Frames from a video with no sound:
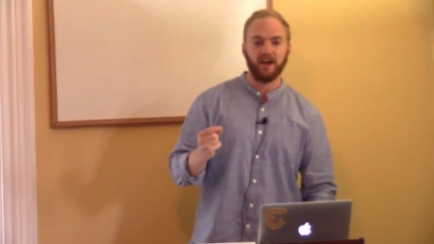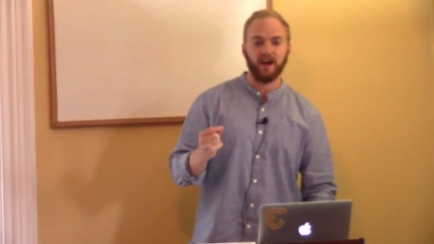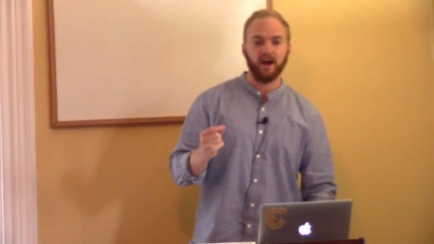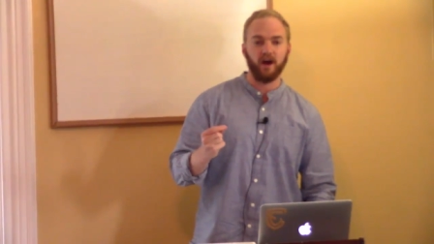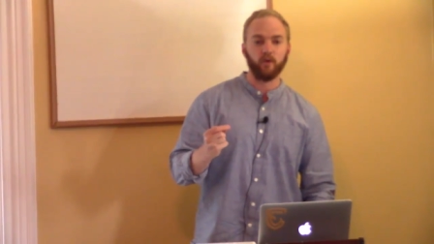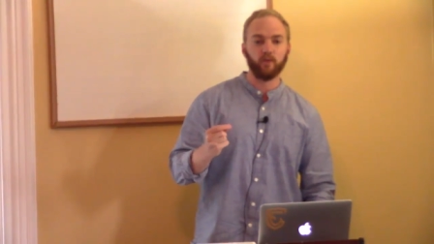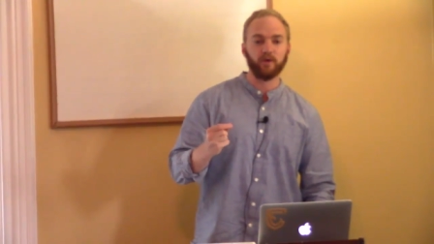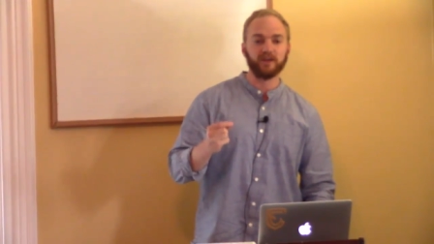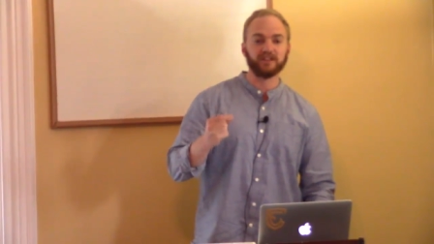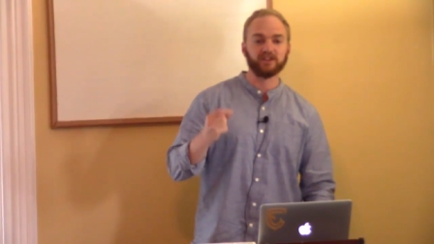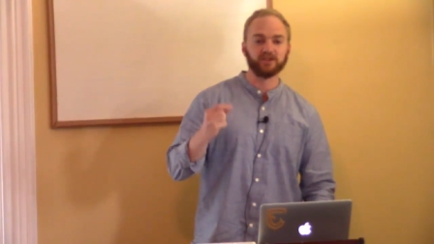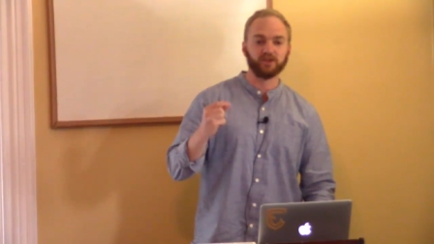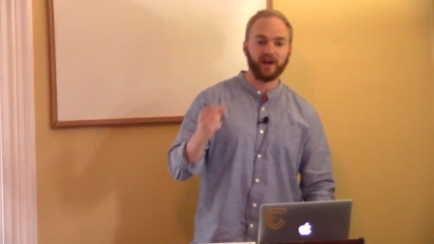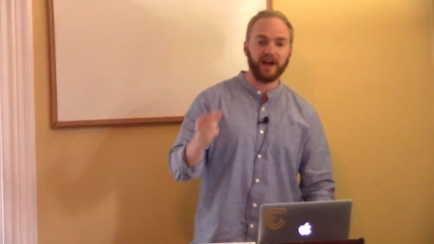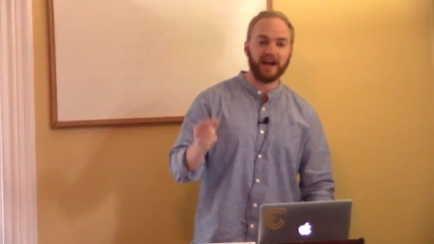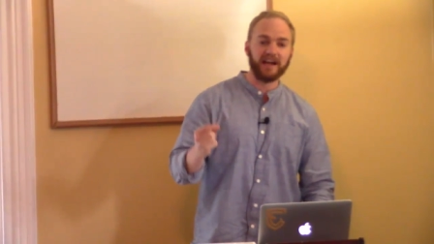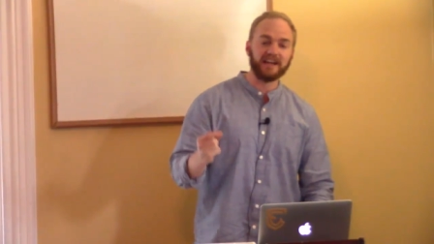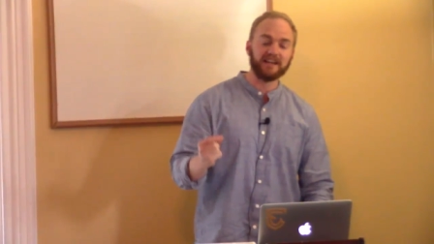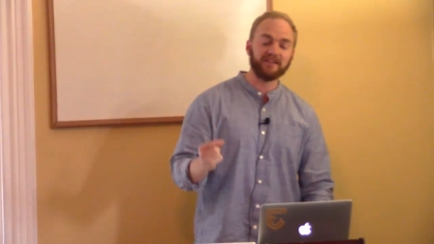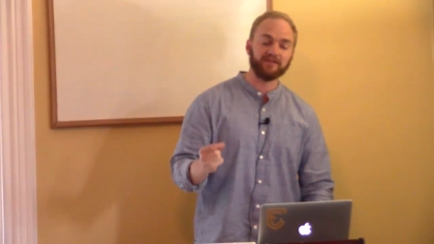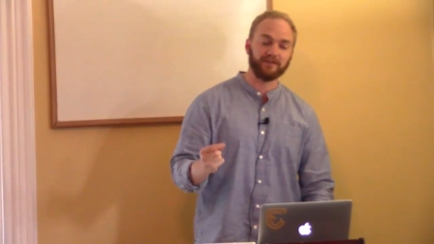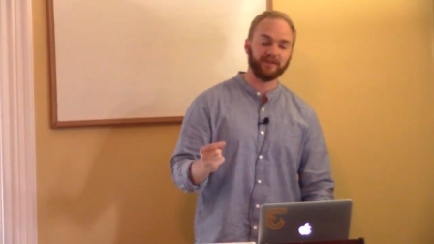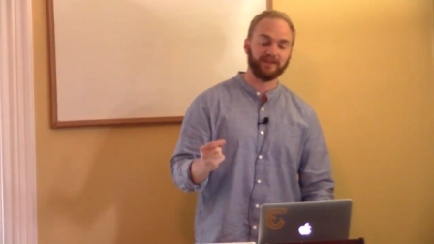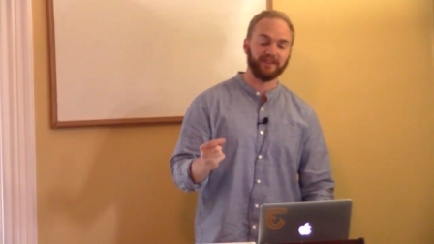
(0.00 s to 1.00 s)
Are we
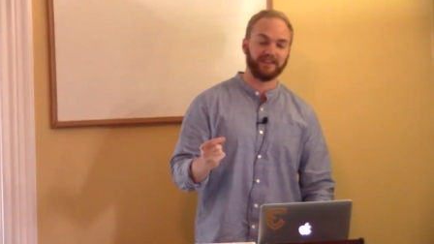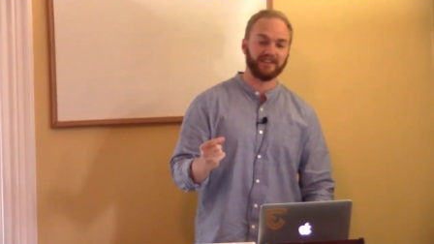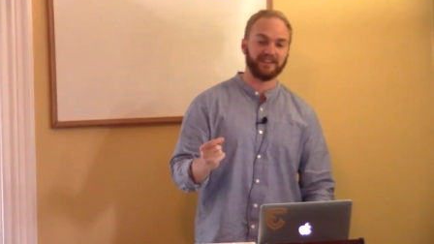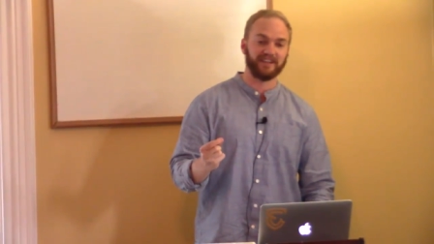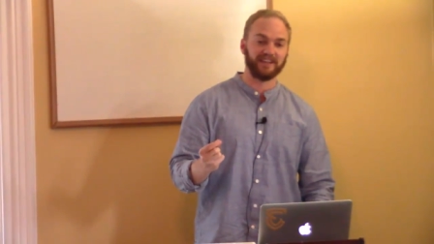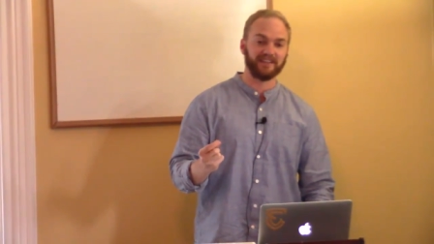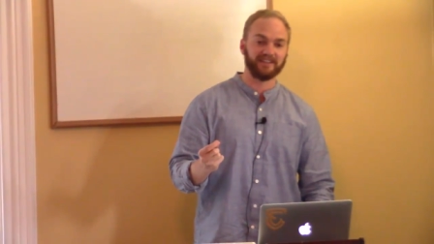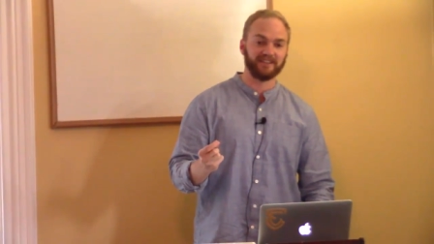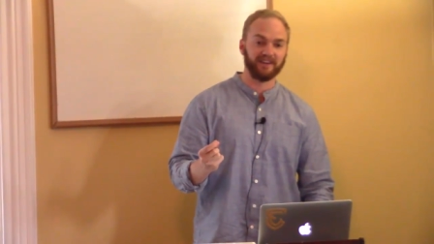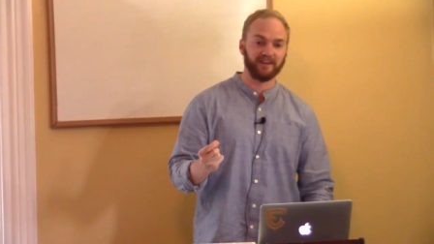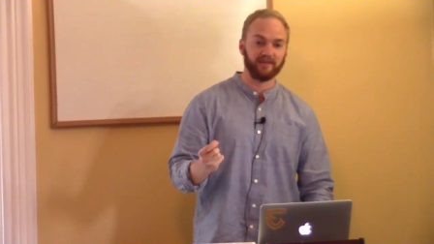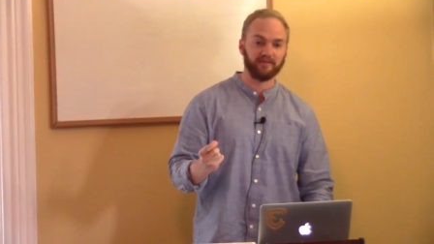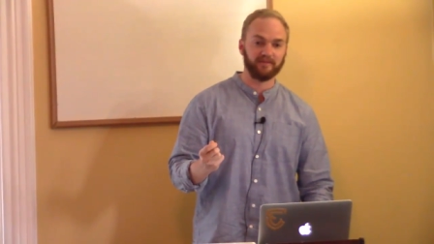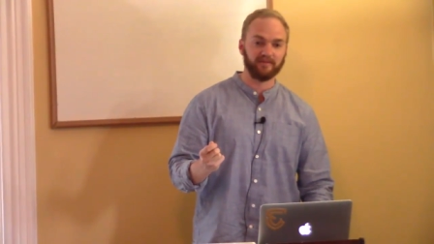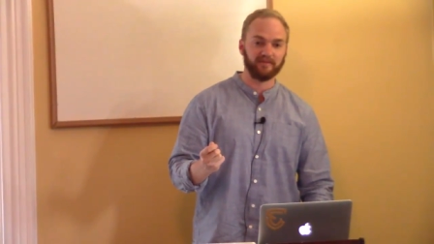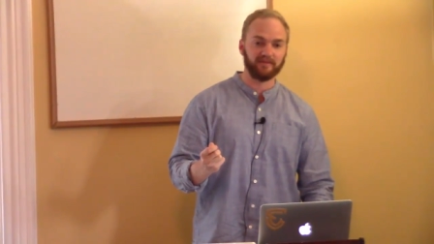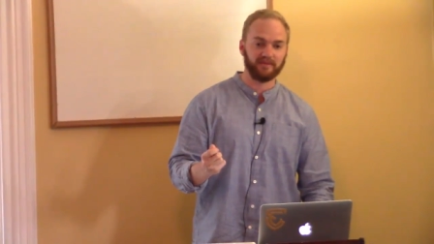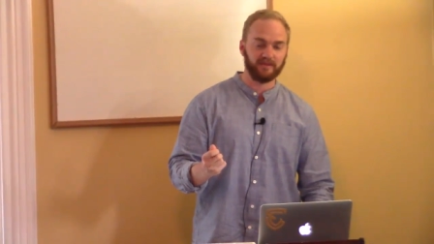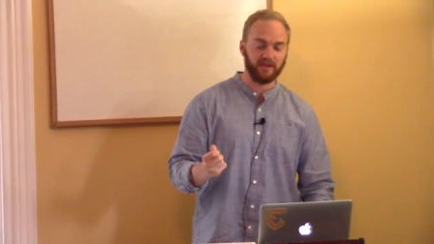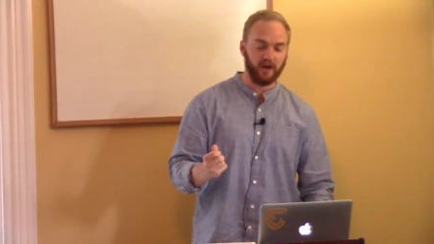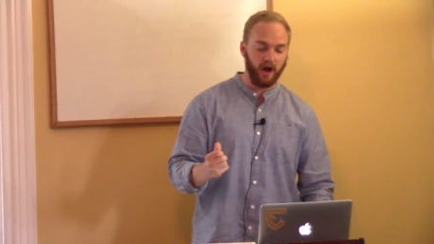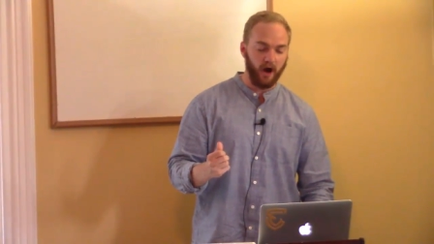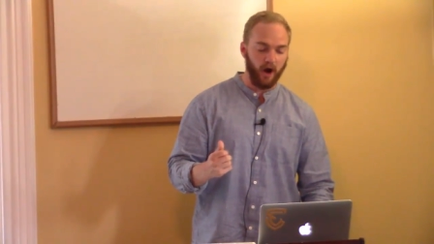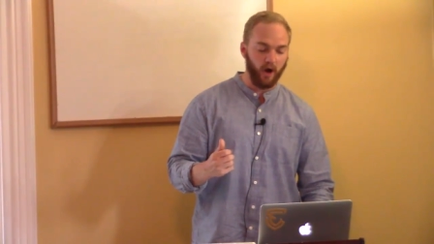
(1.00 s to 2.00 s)
training for the
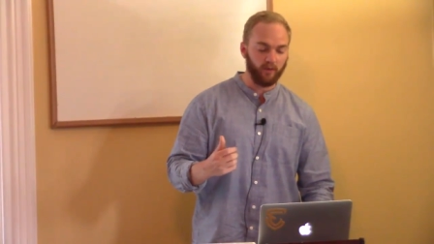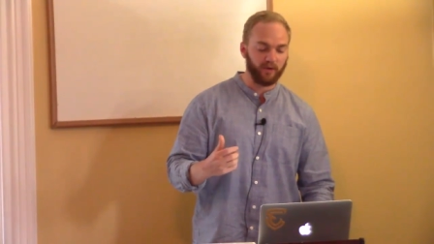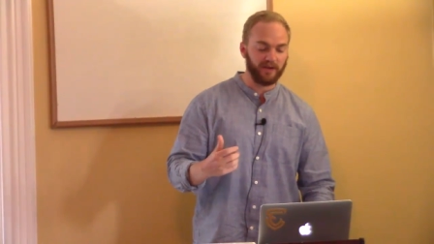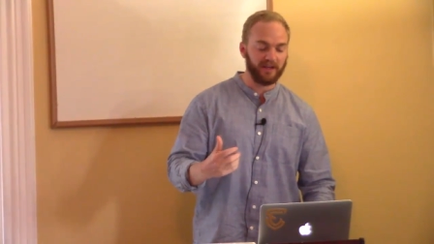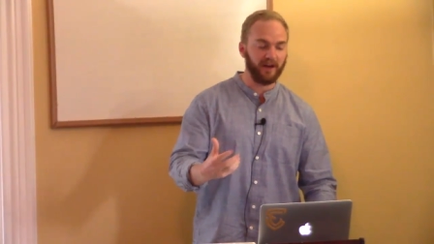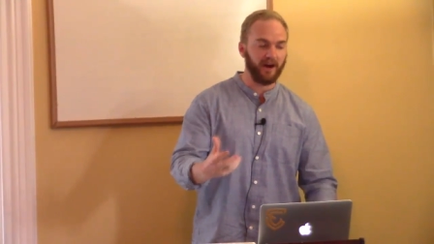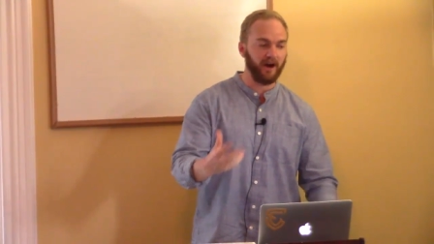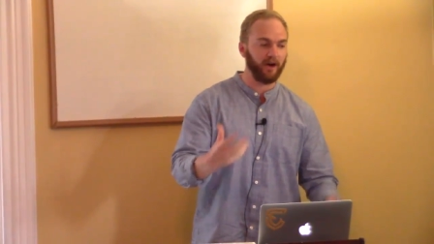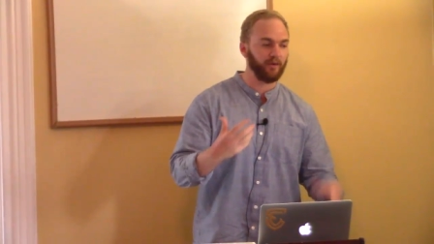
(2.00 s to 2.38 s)
kingdom? Are we,